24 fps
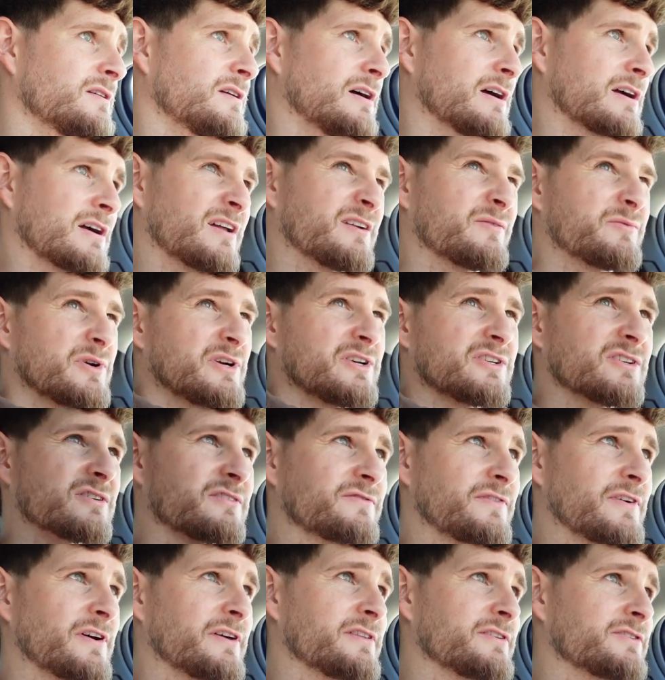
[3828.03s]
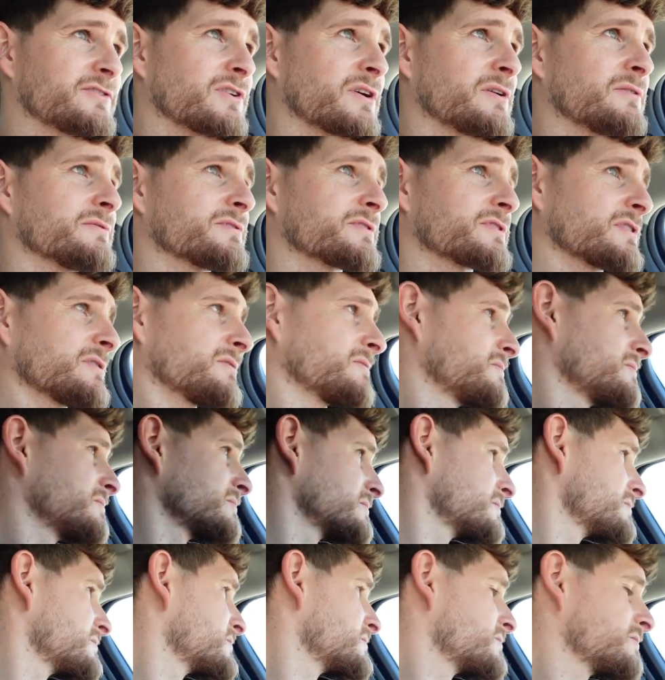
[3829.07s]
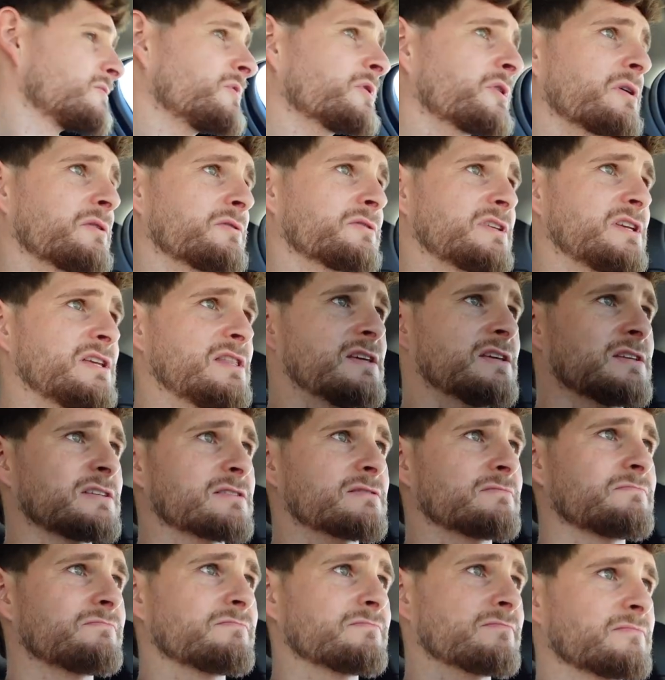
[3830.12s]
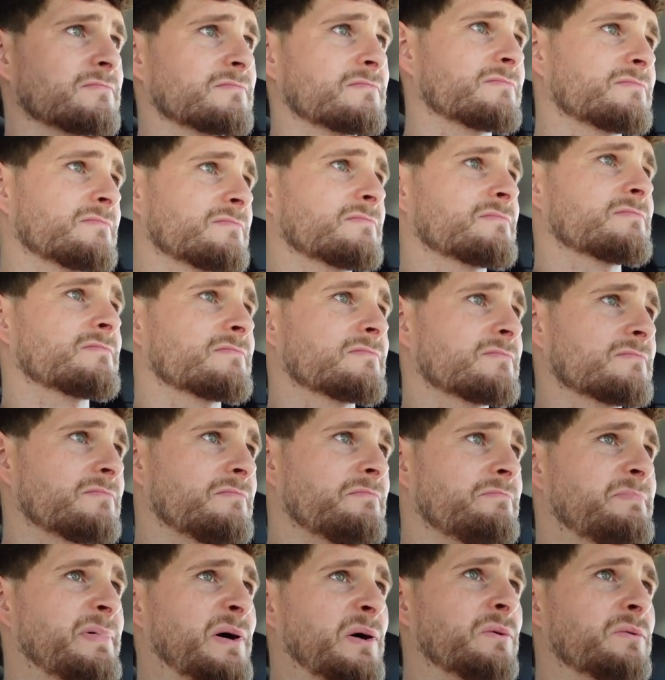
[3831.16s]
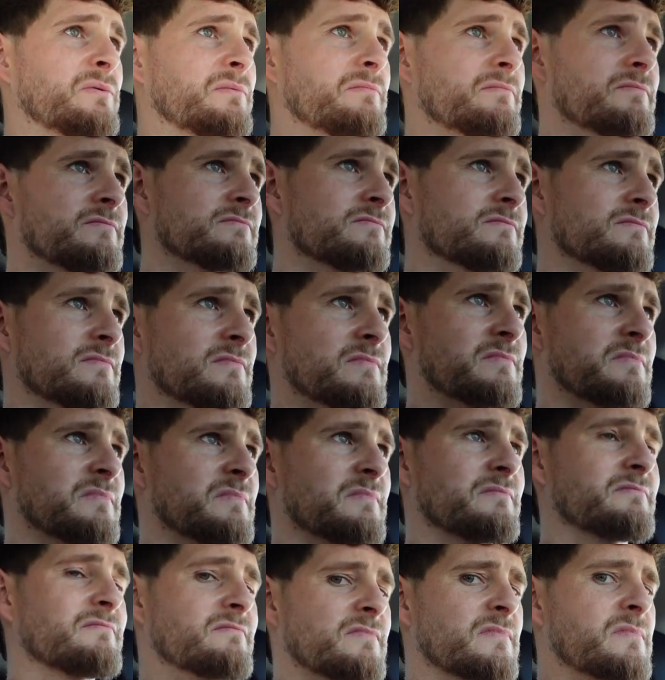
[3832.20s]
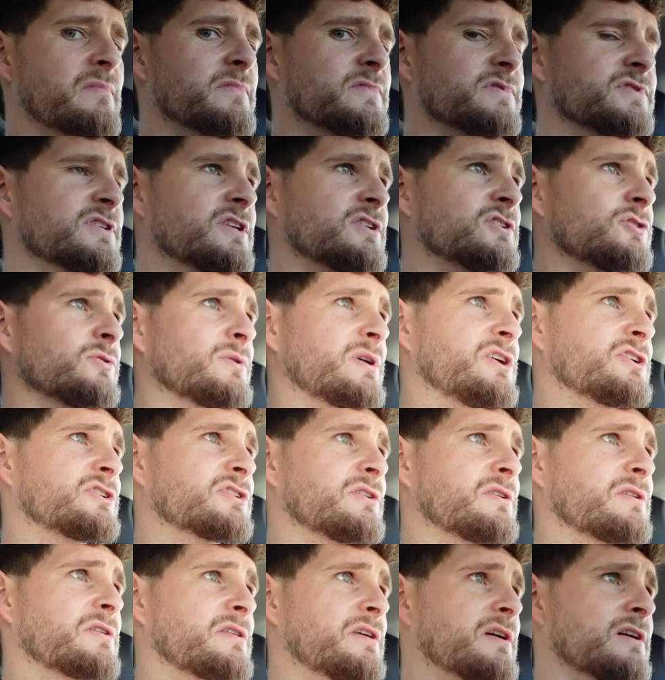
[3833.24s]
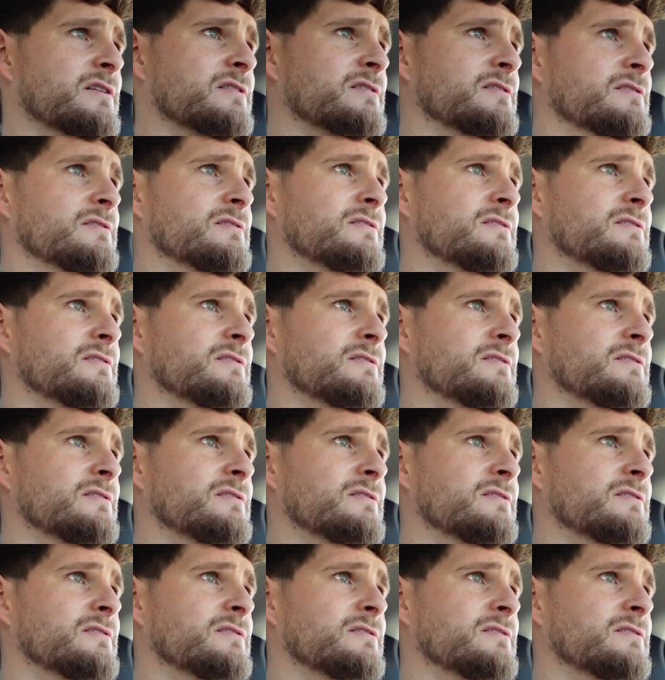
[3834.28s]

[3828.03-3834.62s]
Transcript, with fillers: I kind of want to just fly the drone, so we'll go see this boat situation thing.